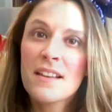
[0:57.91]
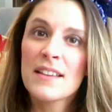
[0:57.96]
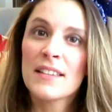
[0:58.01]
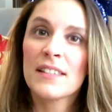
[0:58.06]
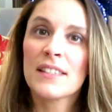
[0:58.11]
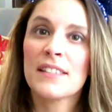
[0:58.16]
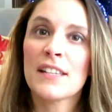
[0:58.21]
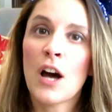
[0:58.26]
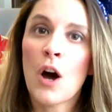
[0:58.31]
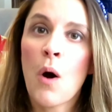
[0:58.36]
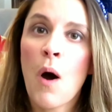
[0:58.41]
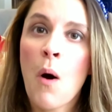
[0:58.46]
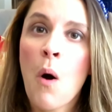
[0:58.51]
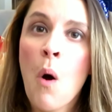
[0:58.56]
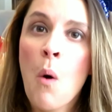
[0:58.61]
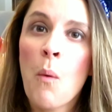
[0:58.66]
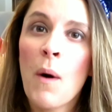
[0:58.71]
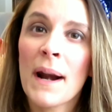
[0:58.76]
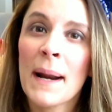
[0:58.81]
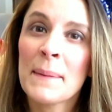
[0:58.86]
So
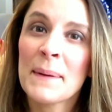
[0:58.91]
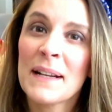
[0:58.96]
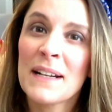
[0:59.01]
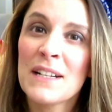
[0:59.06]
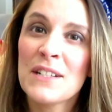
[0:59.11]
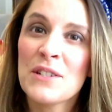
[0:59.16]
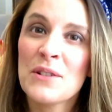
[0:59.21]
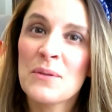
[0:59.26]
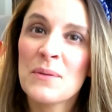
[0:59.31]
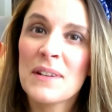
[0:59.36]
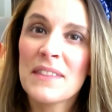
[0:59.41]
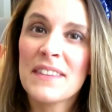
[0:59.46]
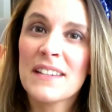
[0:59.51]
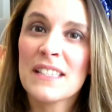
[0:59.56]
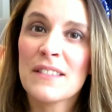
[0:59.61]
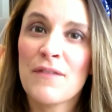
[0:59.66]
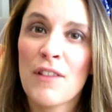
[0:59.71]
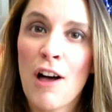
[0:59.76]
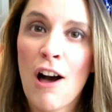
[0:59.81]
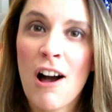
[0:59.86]
what I'm gonna do with
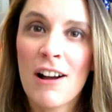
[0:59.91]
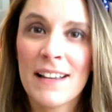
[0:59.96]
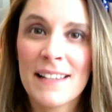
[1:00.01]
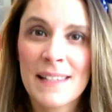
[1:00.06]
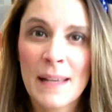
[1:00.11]
this vlog